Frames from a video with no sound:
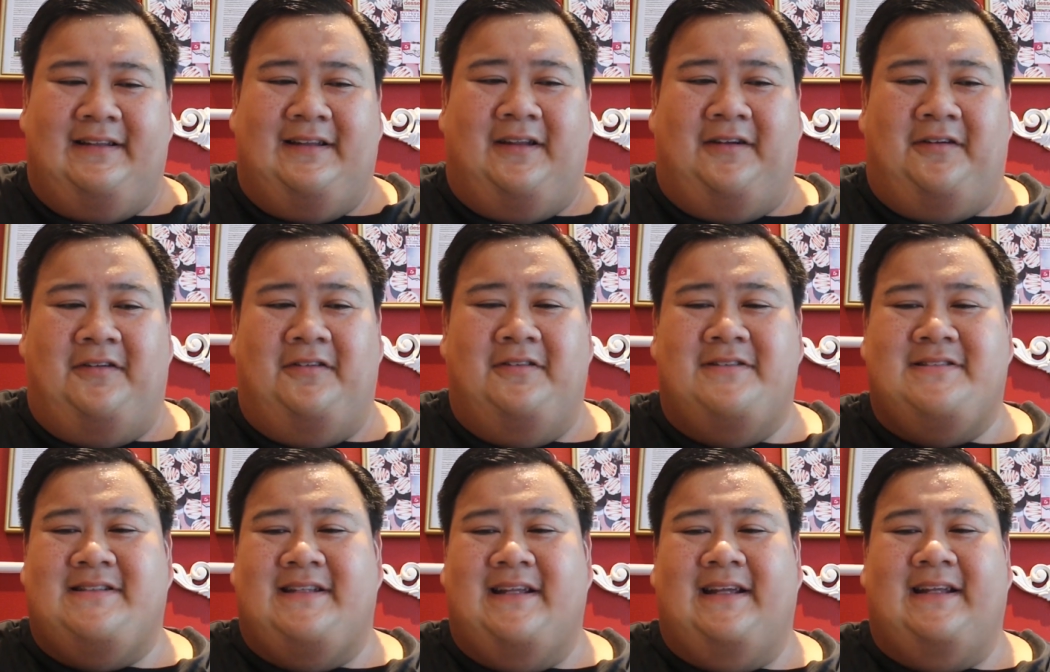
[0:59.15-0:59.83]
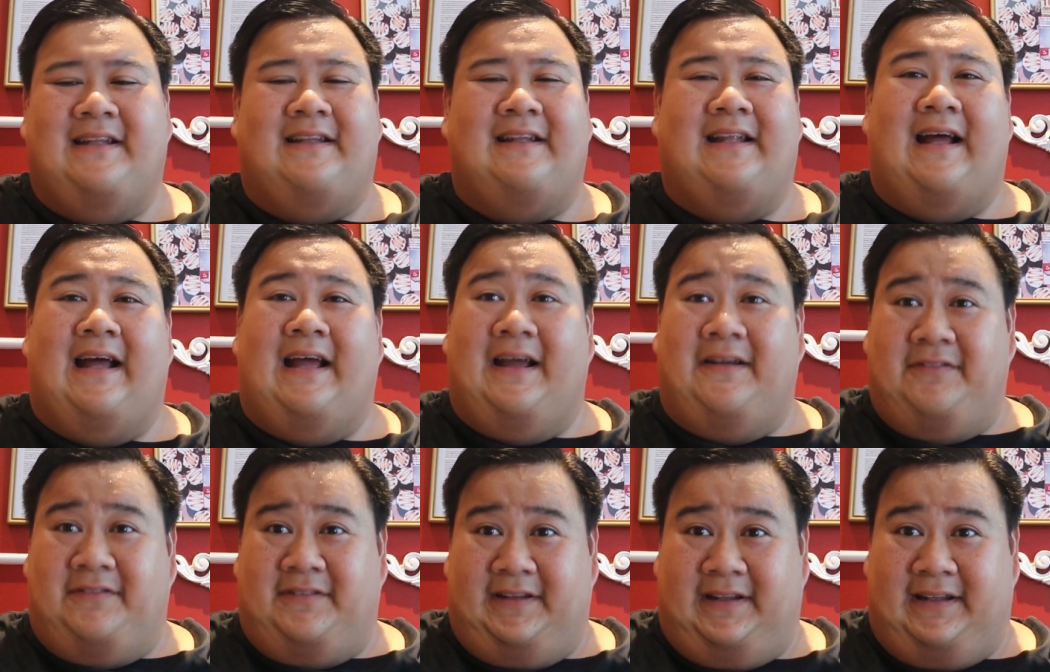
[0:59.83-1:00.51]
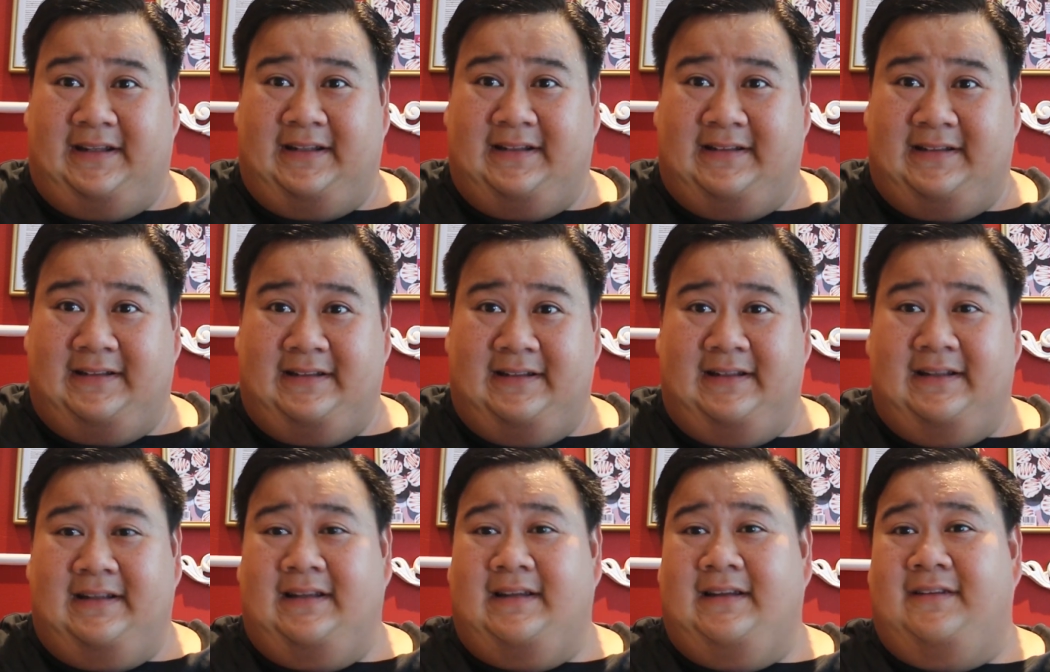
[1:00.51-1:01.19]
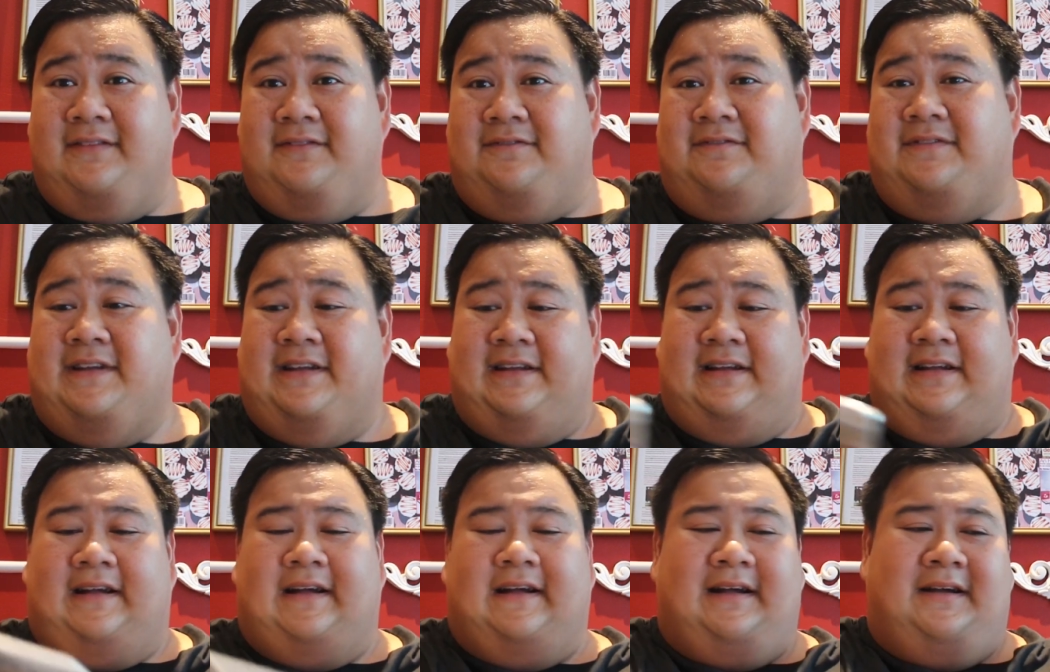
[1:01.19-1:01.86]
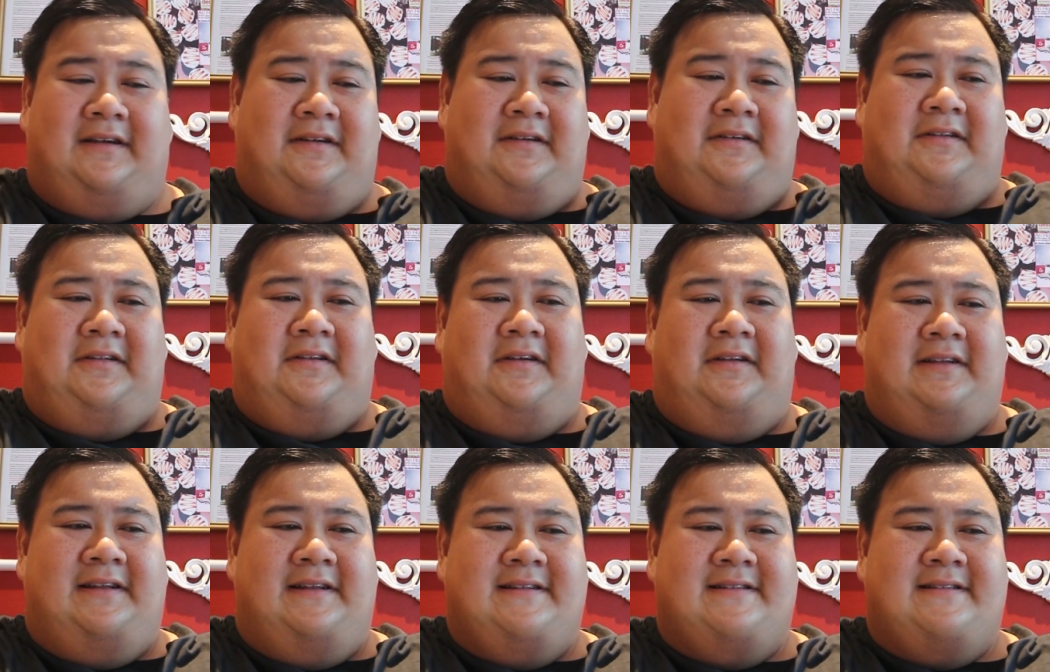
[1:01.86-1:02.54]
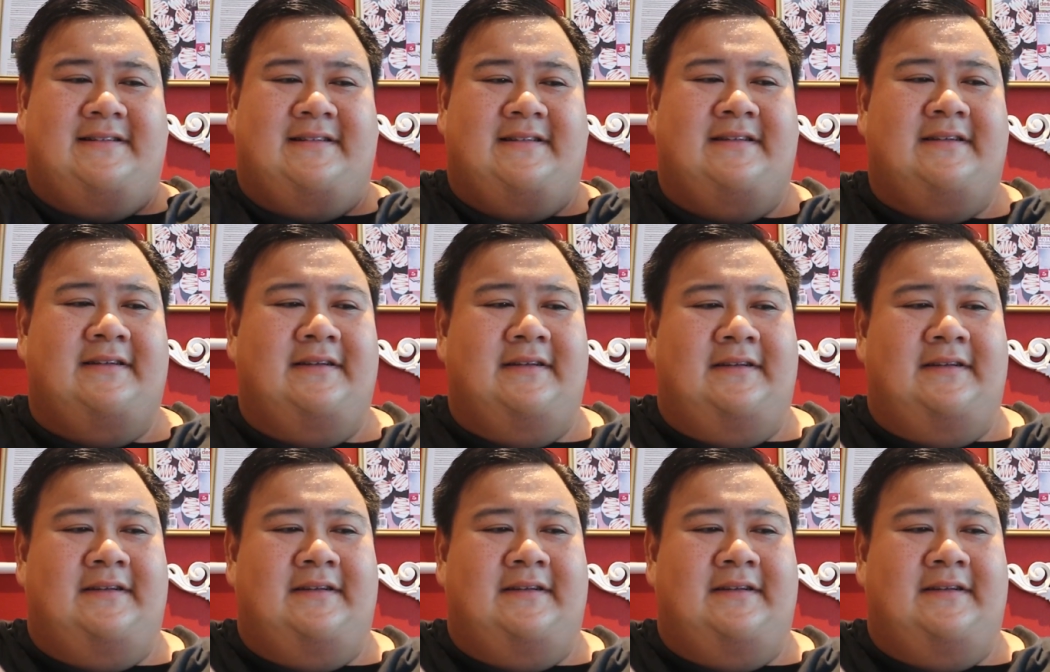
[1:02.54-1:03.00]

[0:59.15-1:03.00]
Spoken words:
the rules state I have to eat, what do you call this?